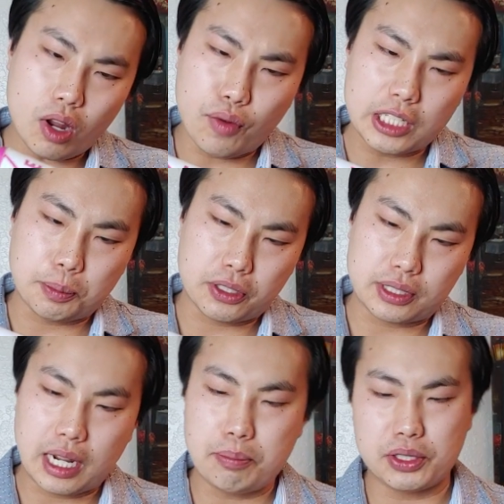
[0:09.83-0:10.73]

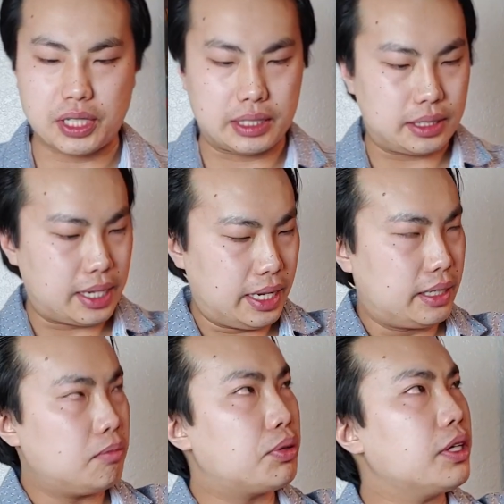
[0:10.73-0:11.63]
raspberries, 9%,
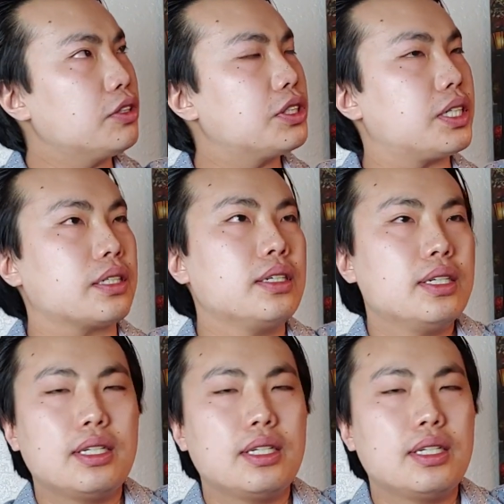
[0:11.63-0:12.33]
and pretty interesting.